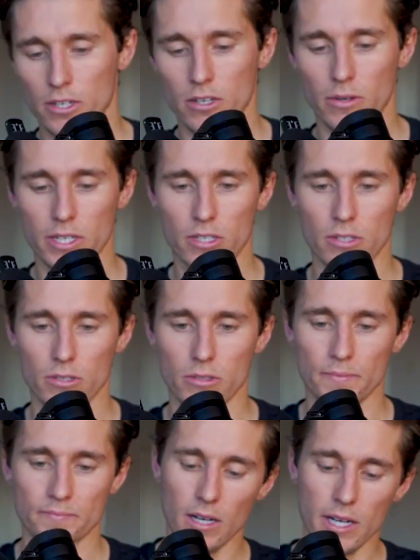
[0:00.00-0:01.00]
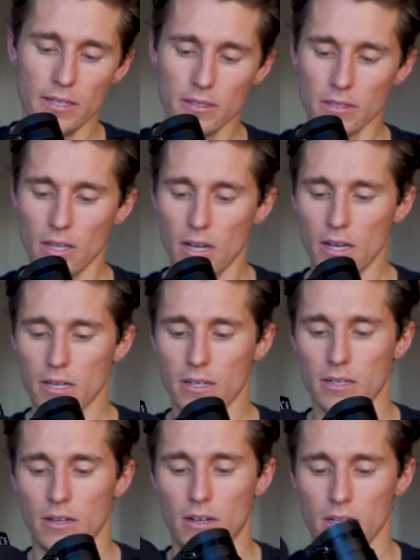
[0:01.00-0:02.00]
You're going to
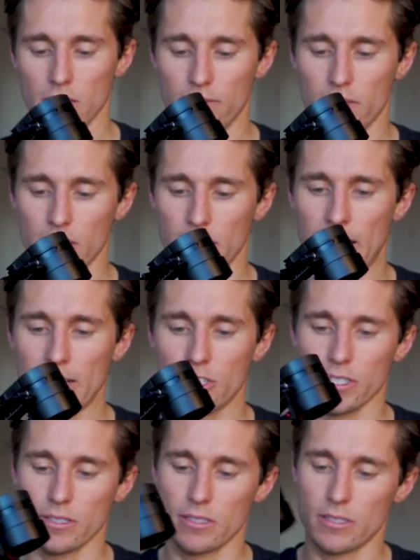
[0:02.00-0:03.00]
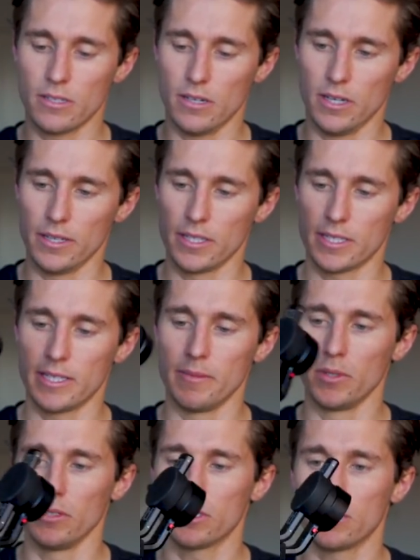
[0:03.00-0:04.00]
unlock all of the latches on this
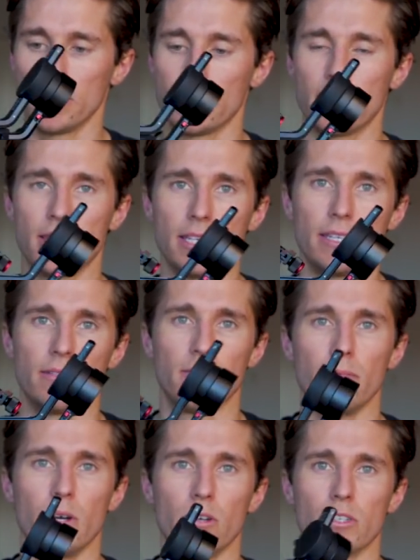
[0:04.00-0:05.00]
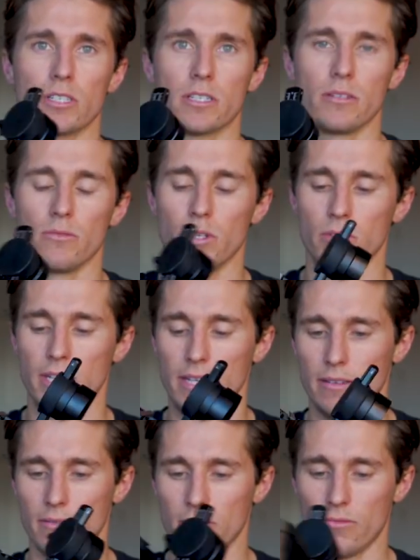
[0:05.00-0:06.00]
gimbal so that the motors can
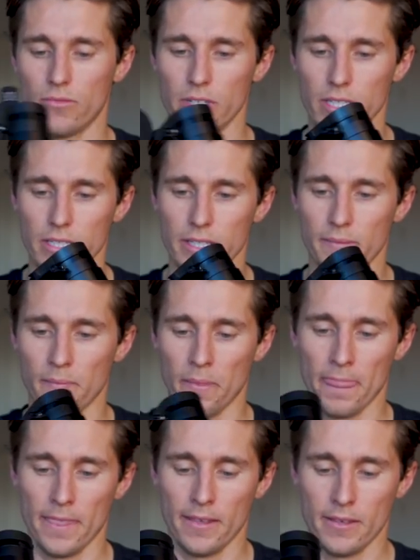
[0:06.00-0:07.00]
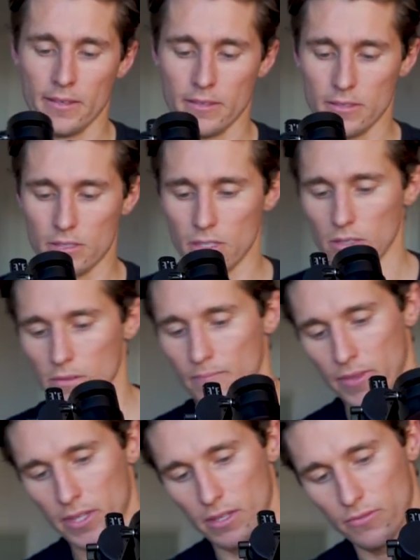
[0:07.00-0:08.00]
rotate freely.
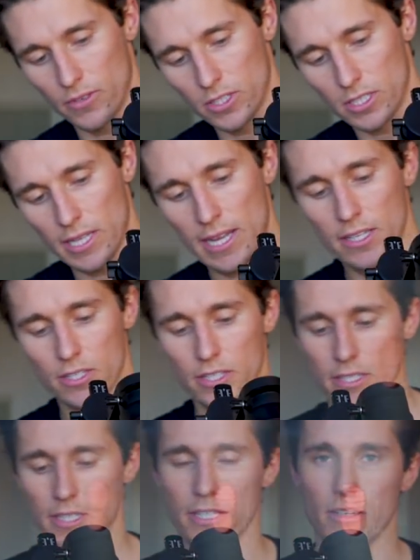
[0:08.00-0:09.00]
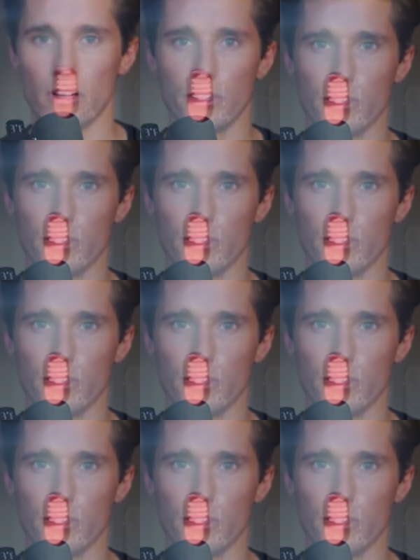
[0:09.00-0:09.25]
So the first latch is here on